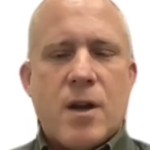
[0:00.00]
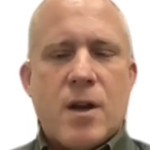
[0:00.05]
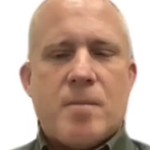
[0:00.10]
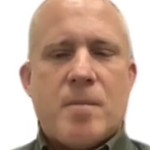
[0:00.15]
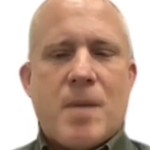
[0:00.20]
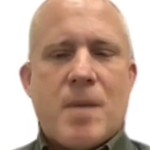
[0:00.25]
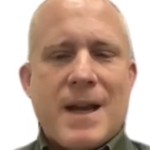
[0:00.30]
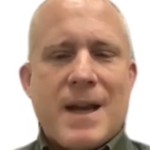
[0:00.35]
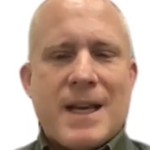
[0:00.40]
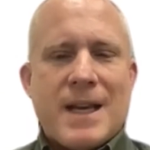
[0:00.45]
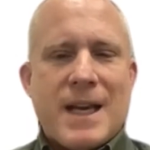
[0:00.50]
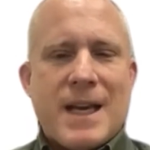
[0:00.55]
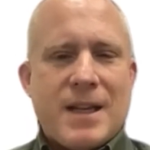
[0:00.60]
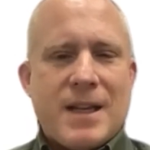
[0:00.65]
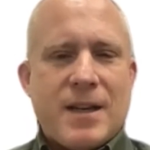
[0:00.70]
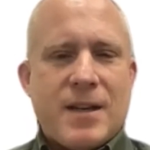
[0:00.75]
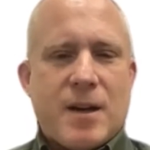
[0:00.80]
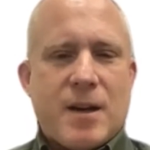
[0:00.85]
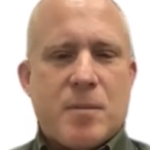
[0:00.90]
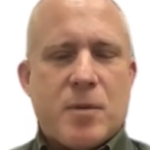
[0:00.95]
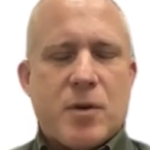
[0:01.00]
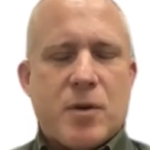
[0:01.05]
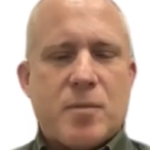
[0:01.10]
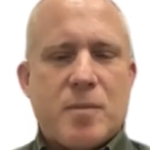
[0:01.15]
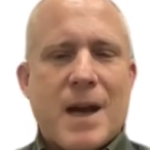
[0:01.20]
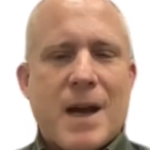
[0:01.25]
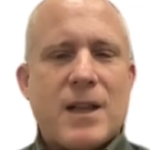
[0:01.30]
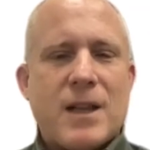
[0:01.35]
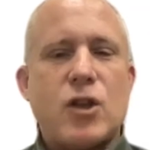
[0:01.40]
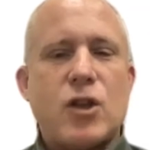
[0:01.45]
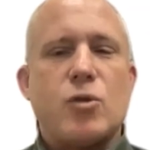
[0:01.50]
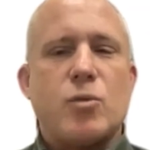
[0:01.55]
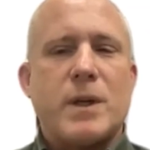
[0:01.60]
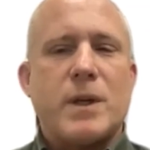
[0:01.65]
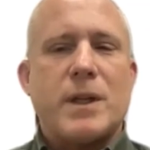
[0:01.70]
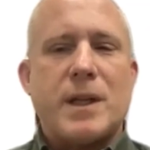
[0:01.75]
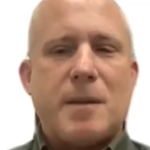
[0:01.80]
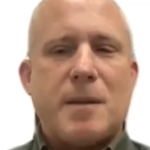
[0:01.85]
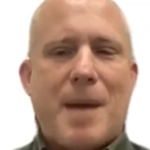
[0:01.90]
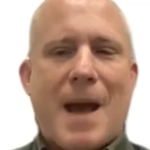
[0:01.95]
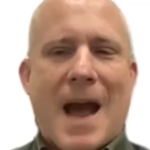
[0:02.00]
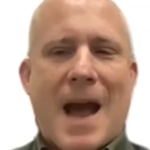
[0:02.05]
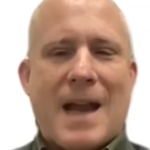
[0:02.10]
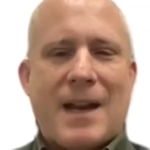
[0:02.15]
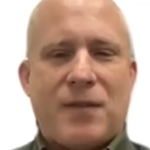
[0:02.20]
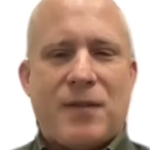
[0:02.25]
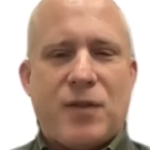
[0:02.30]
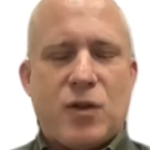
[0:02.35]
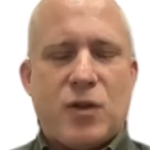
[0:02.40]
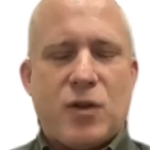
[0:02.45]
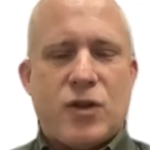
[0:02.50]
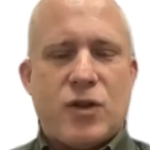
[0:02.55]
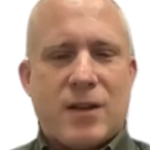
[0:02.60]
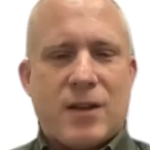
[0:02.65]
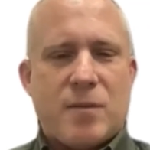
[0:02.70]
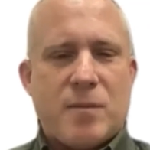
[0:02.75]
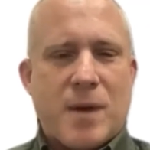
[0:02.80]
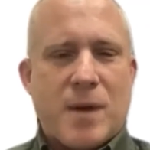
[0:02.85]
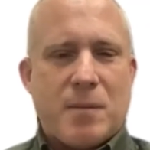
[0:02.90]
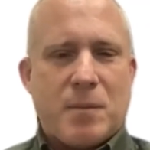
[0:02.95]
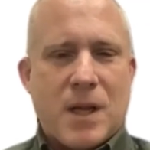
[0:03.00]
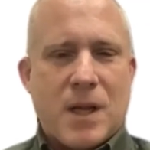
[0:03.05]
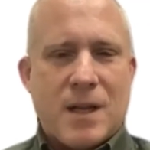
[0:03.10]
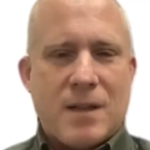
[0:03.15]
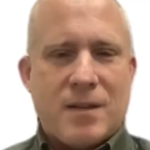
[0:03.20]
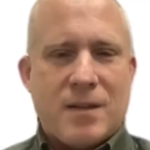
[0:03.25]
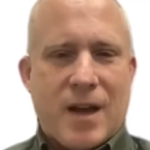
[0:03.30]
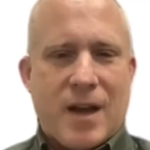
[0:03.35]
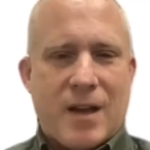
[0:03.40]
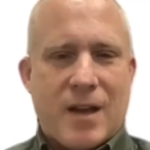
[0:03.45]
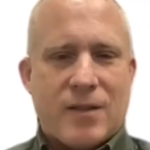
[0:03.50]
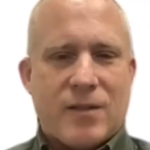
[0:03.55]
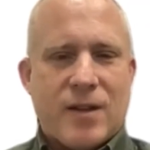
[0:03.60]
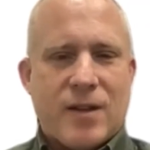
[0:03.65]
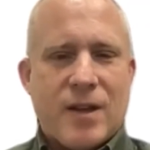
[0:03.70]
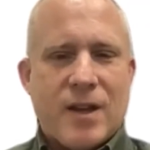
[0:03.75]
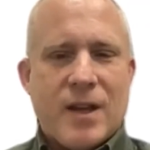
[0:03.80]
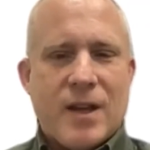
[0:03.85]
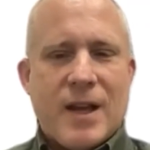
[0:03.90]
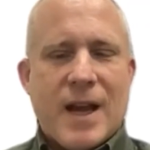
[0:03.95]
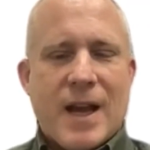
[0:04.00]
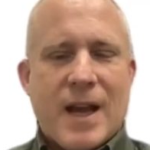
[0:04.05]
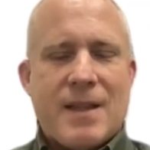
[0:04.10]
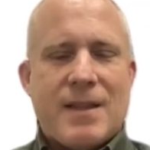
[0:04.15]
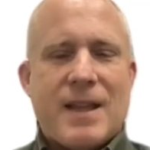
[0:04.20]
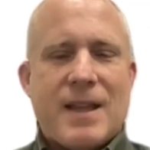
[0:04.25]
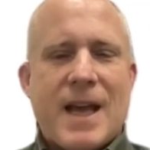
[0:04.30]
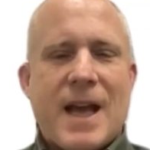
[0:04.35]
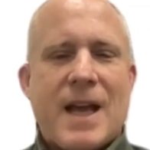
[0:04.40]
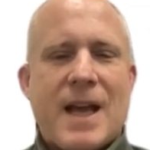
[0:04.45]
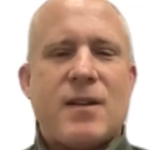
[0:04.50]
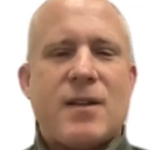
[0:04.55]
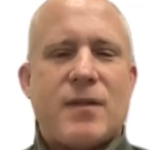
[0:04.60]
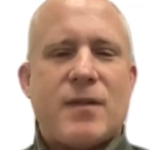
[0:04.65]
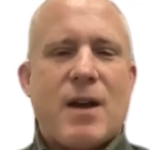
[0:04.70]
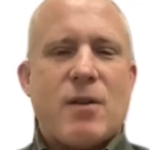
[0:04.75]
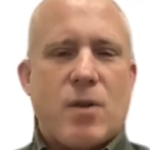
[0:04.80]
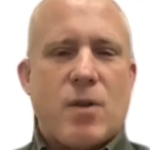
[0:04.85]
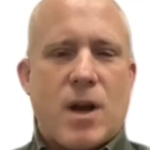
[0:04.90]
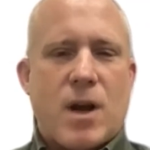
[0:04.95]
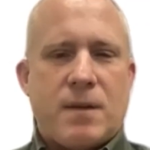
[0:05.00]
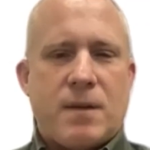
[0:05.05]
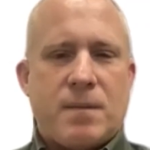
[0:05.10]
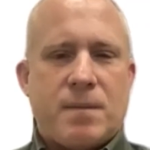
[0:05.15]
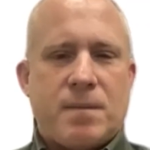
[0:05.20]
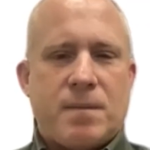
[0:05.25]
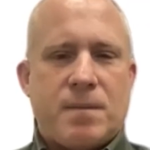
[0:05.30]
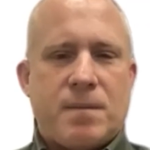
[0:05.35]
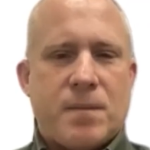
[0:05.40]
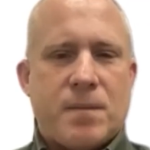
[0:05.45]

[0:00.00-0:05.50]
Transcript: my kidney numbers might look really bad if you checked my blood test at the end of that run.